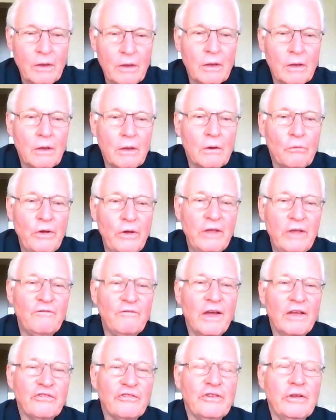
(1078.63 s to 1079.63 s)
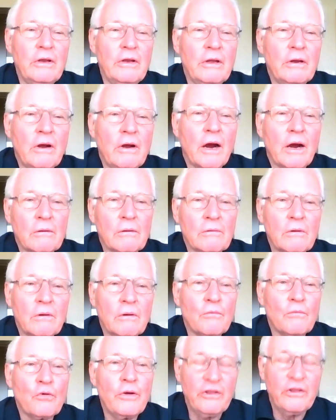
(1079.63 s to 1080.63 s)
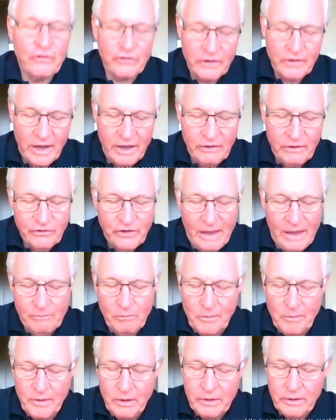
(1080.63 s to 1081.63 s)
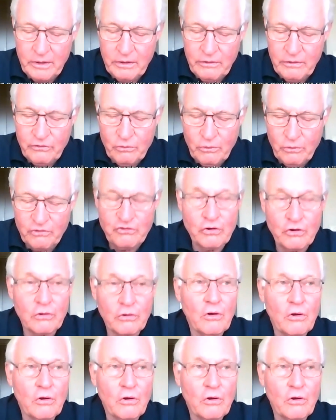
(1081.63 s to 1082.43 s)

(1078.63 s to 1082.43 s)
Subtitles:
We invested in our marine science capabilities, which are a